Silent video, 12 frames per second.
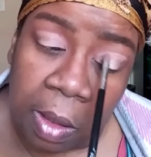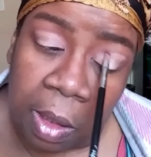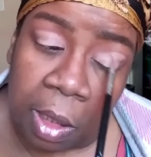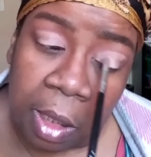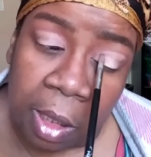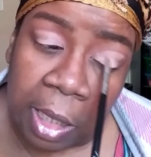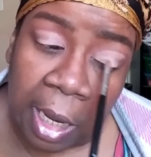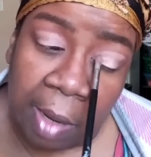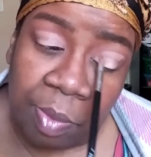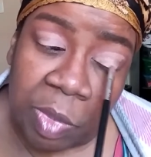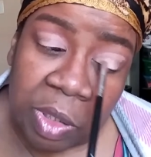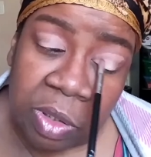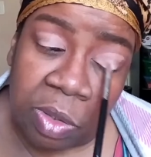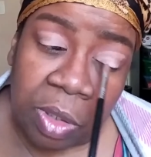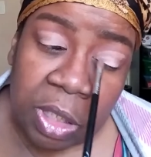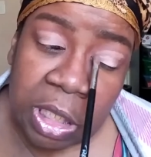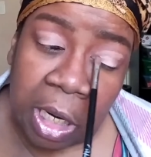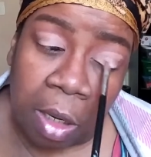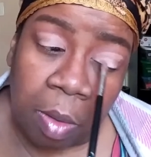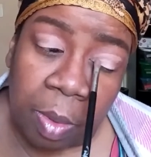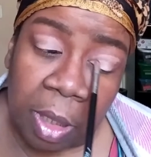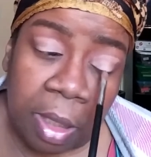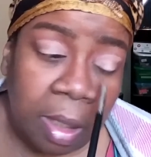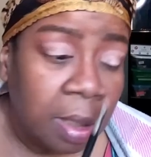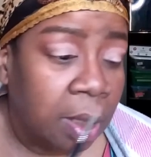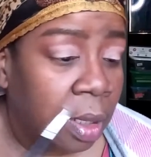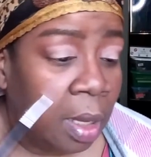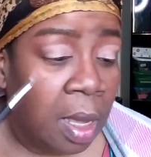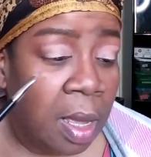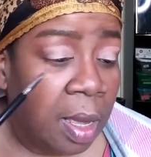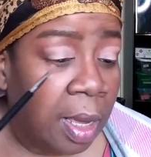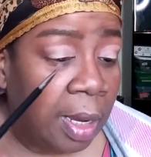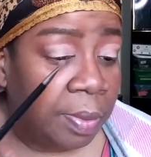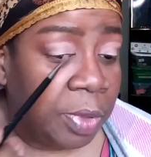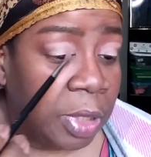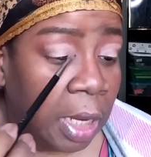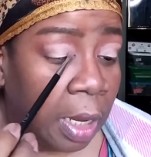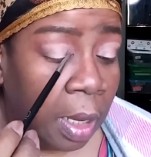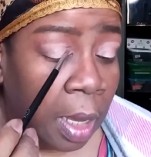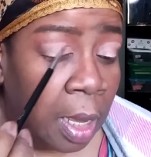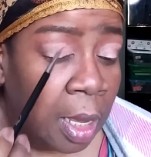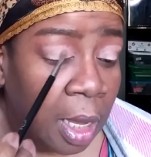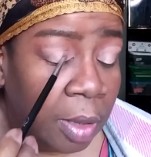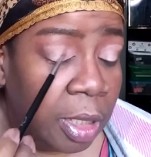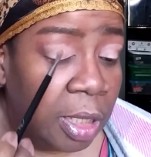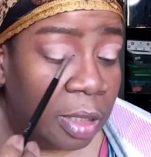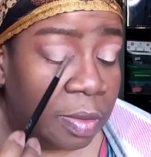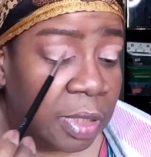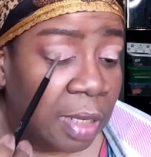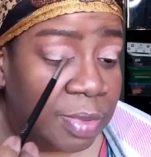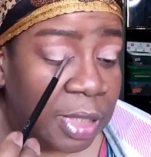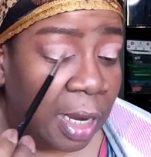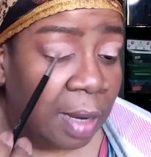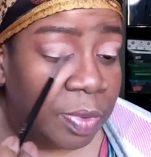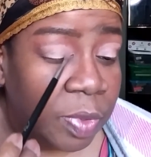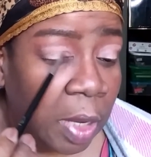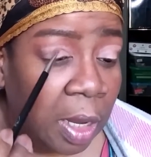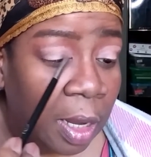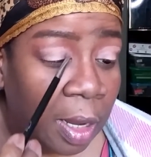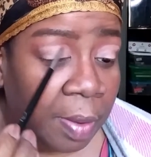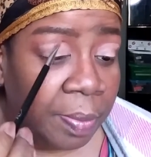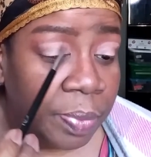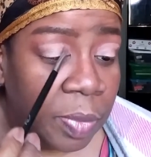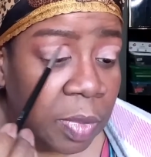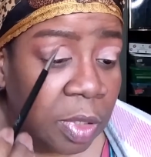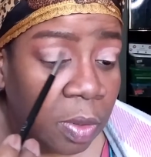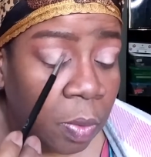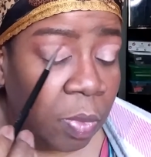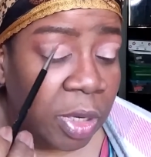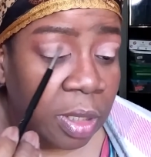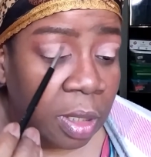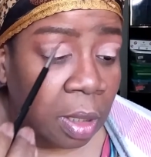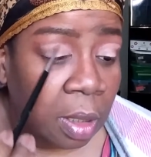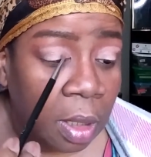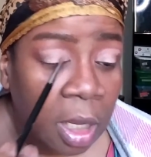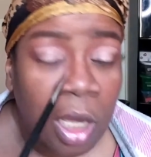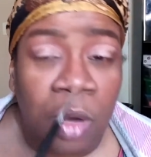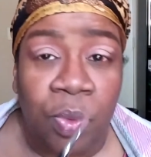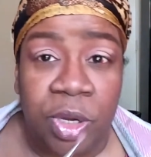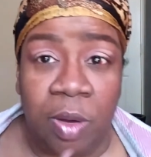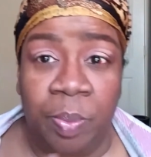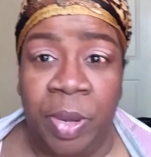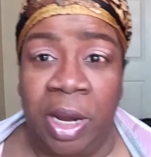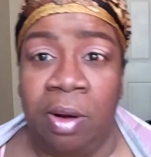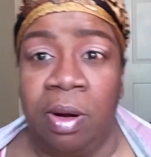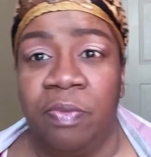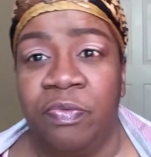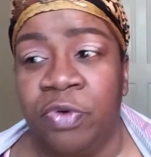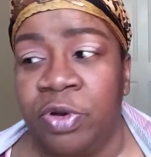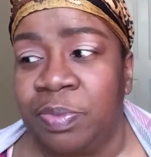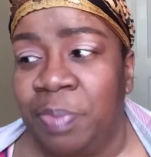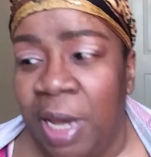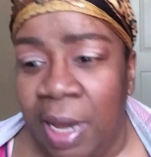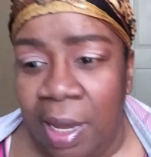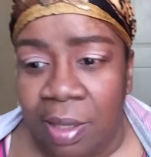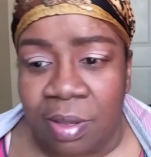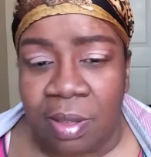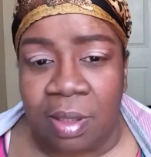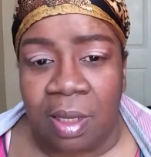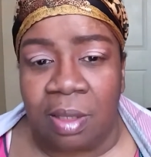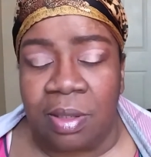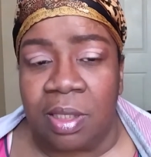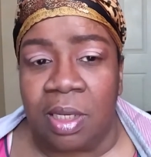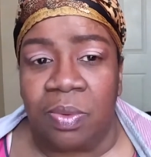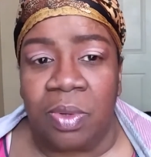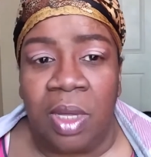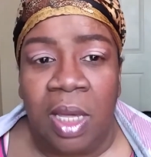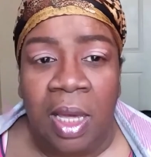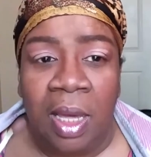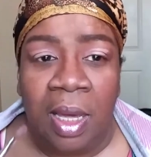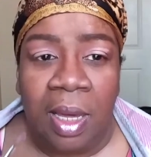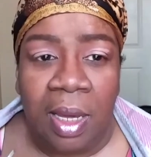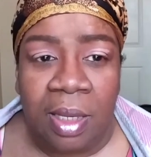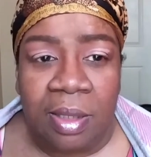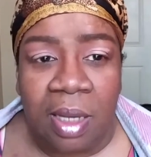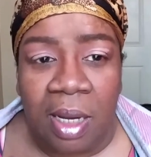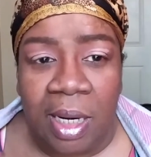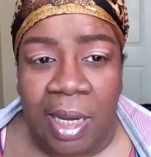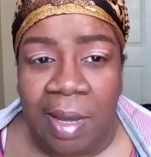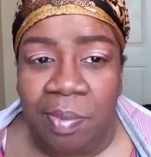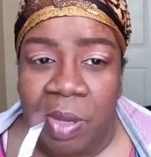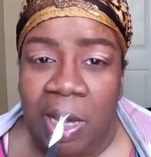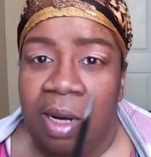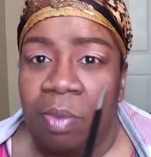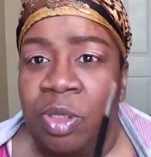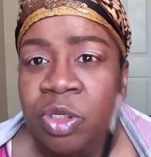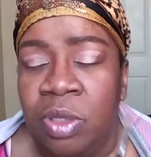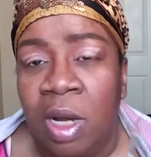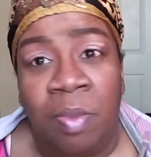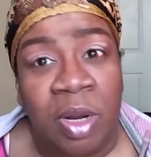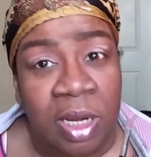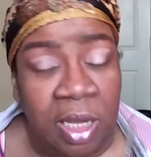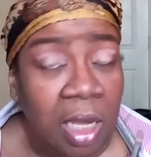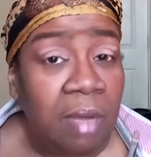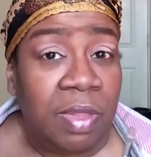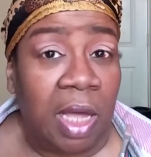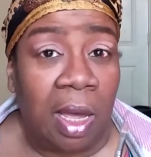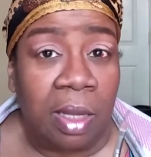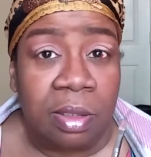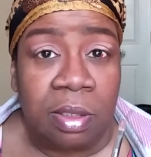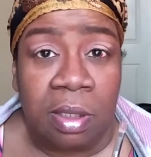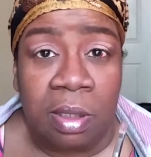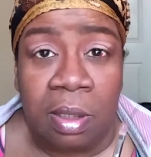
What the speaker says: And I miss her terribly every day. You know, sometimes when your parent first passed, they'll say, well, it's gonna get better, but you don't believe that.